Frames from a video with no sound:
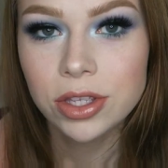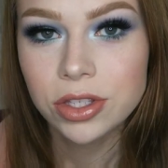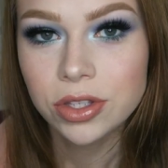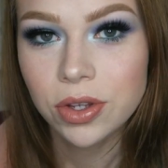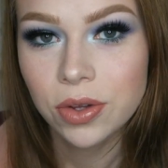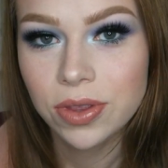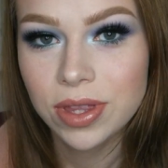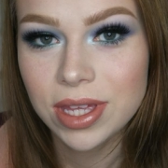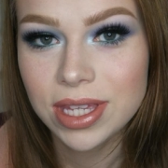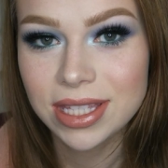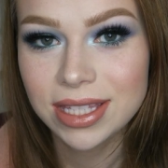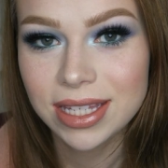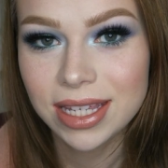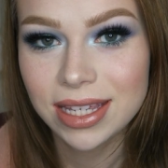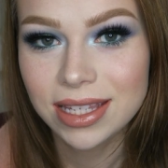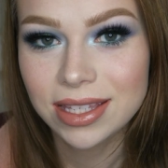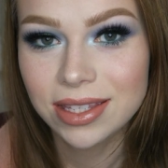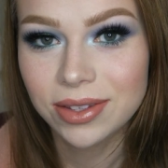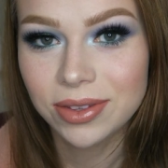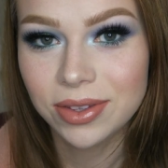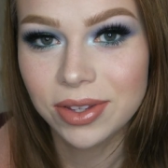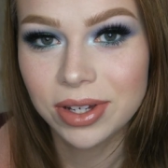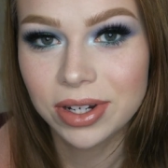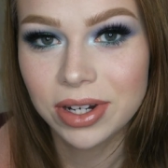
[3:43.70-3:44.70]
So this
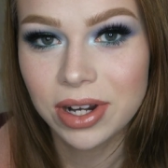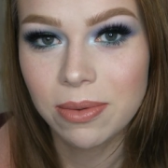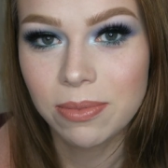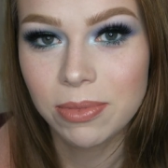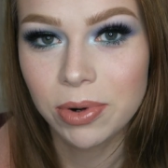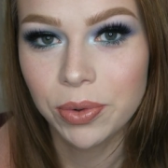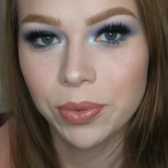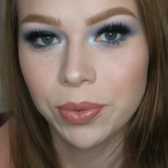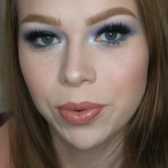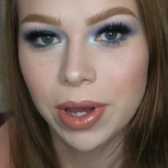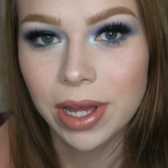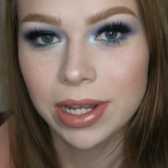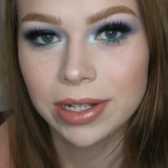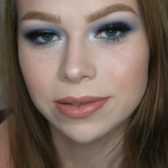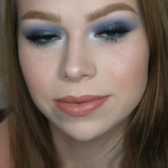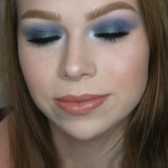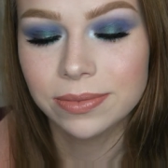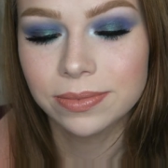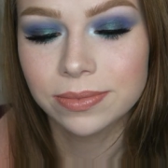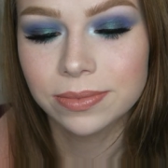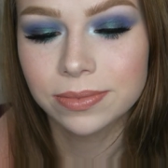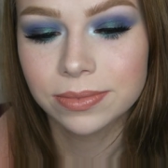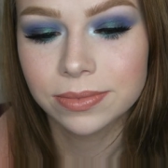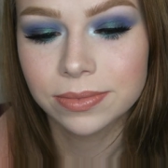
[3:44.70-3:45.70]
is look number
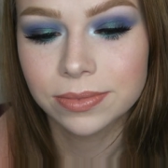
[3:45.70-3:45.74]
one.